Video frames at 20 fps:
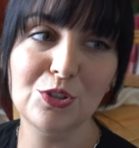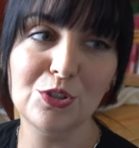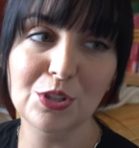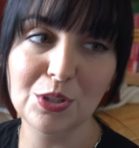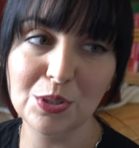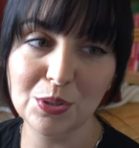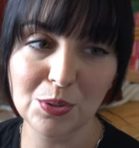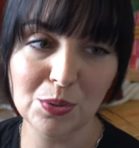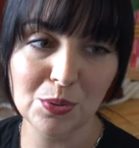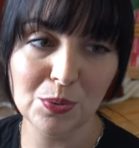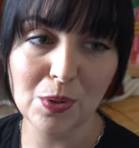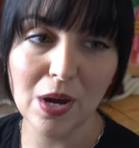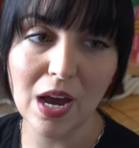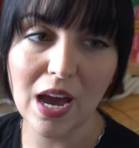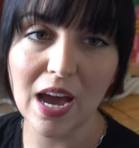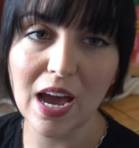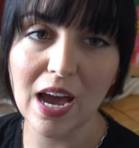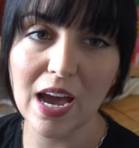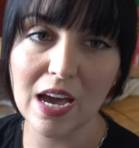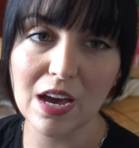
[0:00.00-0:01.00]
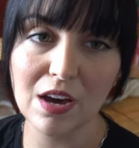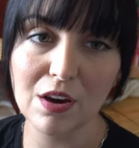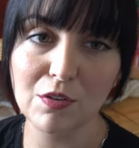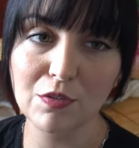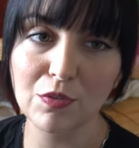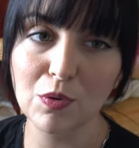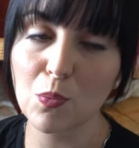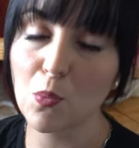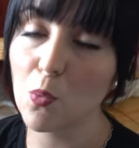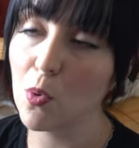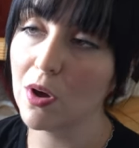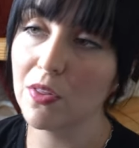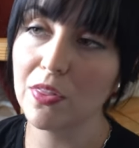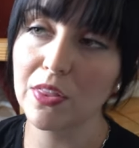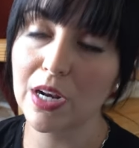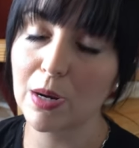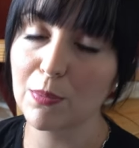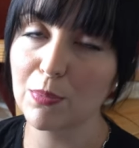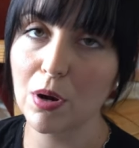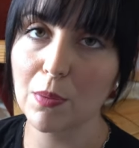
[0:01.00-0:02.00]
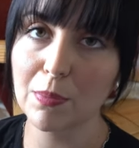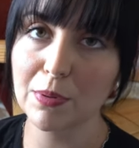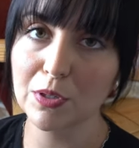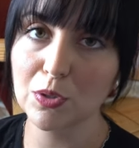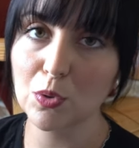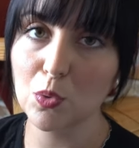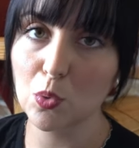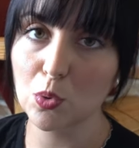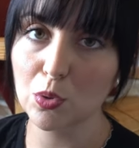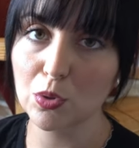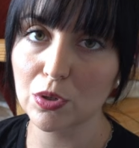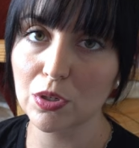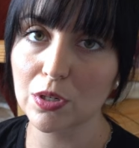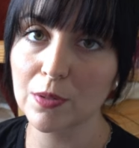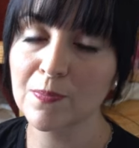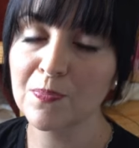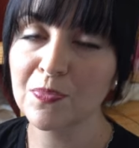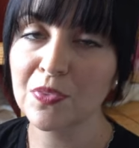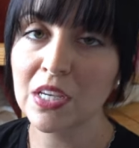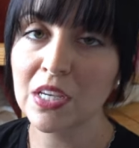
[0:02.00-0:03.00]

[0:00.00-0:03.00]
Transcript: do have one that I'm probably going to order